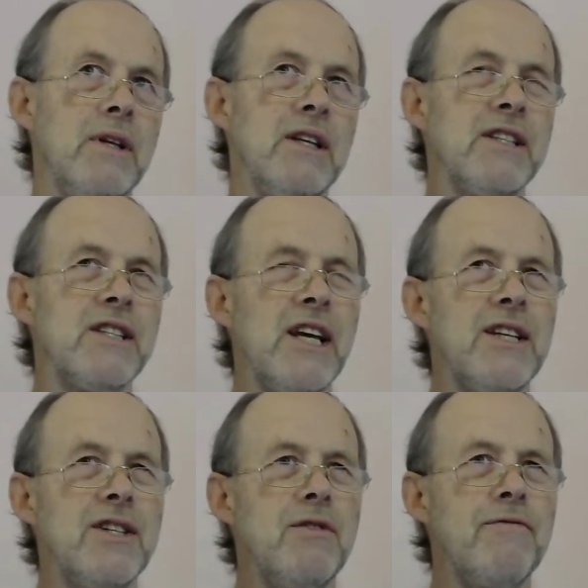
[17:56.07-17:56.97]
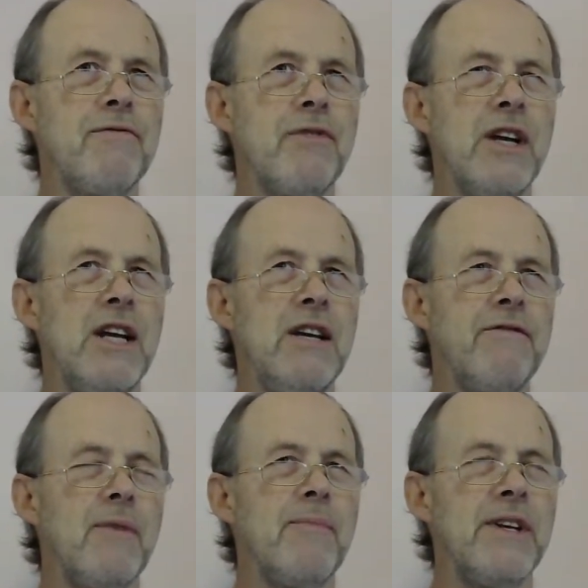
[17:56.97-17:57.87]
Set you free
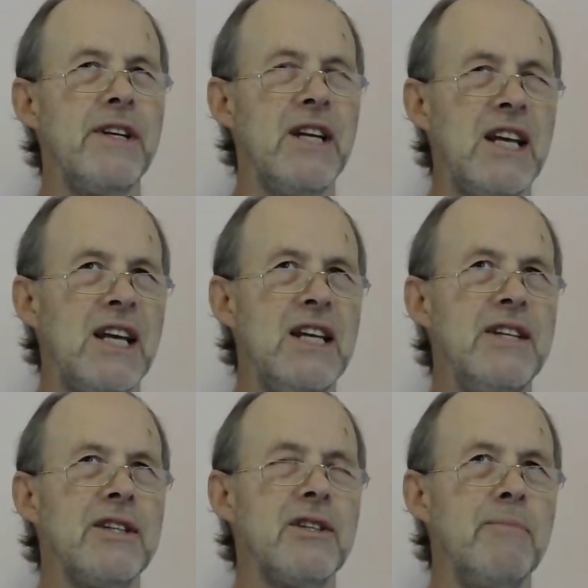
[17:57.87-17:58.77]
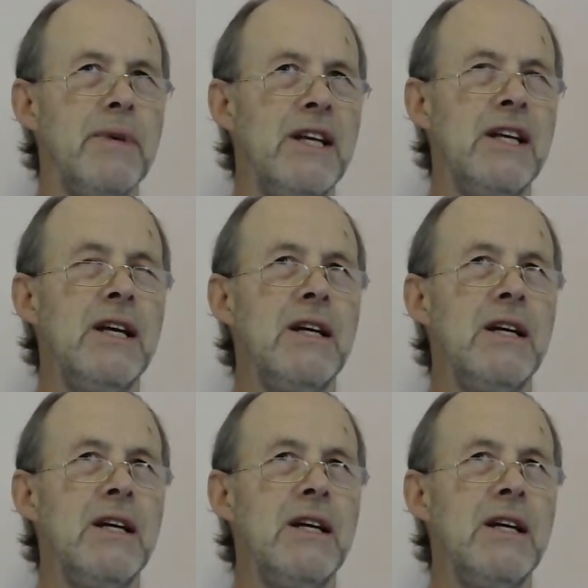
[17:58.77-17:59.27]
from the need to be